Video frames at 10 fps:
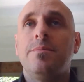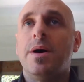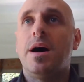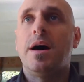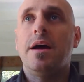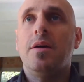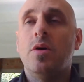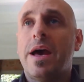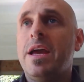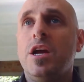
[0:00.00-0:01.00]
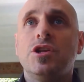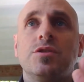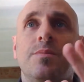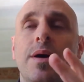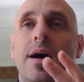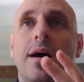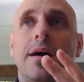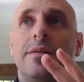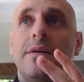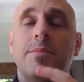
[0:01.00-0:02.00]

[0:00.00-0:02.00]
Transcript: by age, by